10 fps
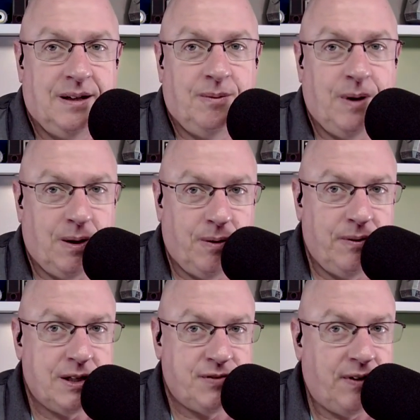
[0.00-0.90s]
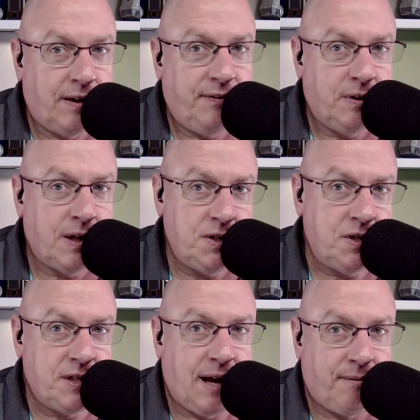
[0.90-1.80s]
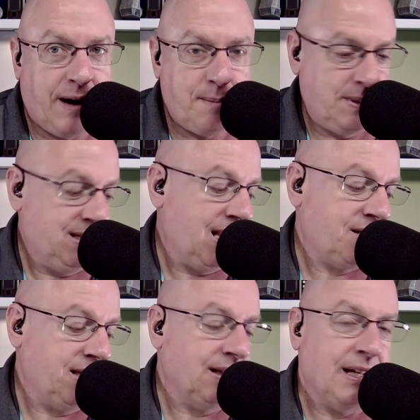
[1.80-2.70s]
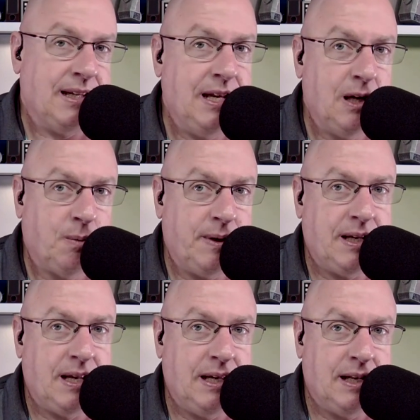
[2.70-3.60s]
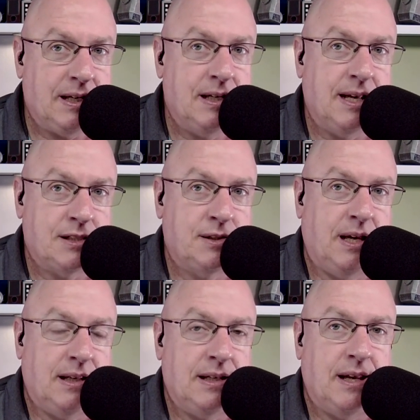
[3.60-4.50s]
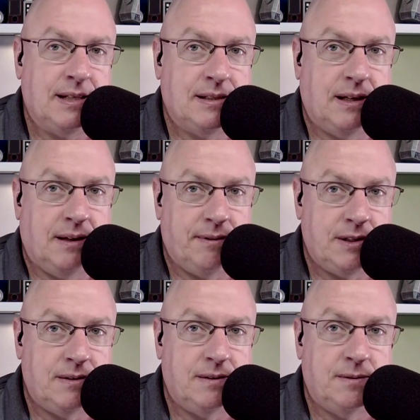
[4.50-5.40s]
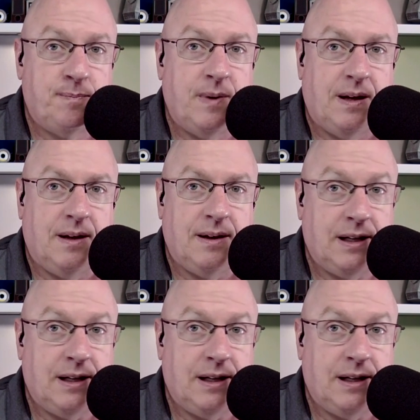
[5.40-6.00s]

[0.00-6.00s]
Well, there's very few countries that have rapid testing like here, where you can get a a, a, a, a uh, in